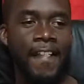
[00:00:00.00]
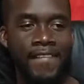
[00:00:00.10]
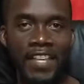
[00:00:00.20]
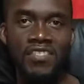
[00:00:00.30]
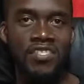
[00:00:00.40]

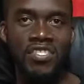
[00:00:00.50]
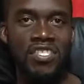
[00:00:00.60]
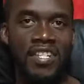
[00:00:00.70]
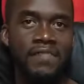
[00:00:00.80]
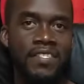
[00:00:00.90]
And they should just
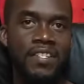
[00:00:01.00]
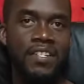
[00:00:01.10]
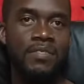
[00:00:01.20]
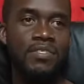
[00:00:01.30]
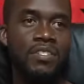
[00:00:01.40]
leave it
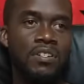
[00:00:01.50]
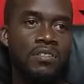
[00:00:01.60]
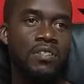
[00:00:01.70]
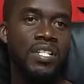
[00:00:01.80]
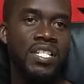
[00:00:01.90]
there, you
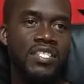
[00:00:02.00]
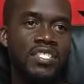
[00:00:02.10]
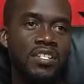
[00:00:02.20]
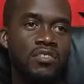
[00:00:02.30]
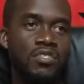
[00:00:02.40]
know, unless
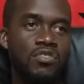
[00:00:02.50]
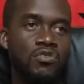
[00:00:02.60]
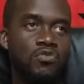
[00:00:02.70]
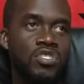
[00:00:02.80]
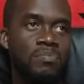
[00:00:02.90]
they're going to
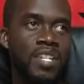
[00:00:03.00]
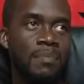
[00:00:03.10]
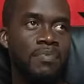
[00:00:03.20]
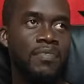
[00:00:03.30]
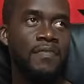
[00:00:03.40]
do some
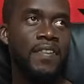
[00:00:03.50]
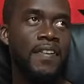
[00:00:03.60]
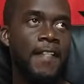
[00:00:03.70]
type of,